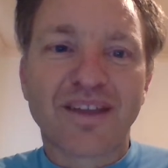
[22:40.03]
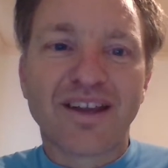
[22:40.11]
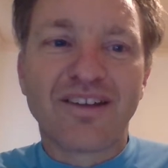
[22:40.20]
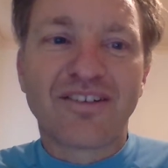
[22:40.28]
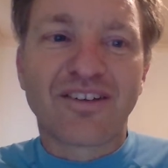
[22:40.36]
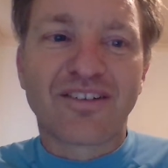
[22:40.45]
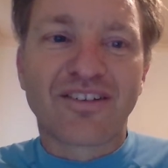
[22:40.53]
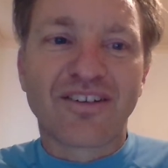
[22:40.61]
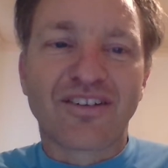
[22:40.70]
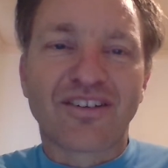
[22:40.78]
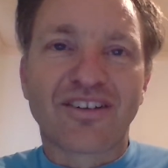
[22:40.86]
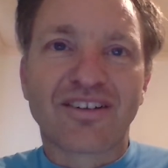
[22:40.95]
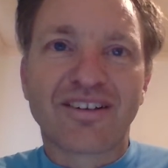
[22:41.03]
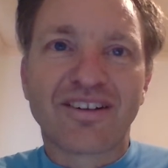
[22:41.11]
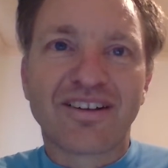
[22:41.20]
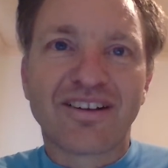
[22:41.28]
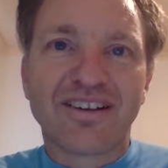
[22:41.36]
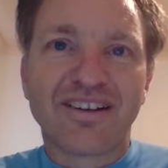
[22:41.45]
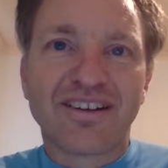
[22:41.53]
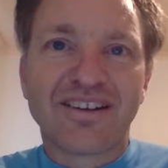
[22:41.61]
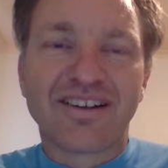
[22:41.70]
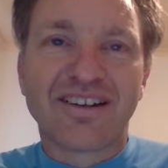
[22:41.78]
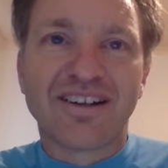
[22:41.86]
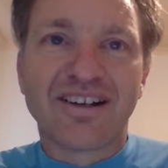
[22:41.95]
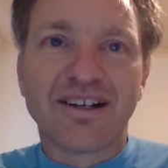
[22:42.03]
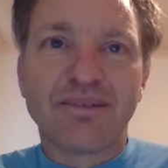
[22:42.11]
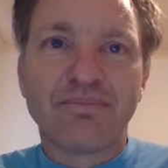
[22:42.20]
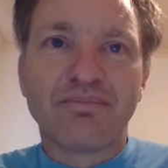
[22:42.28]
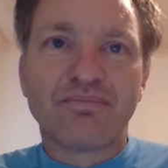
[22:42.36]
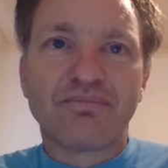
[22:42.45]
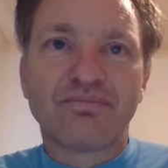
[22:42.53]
ancestors. From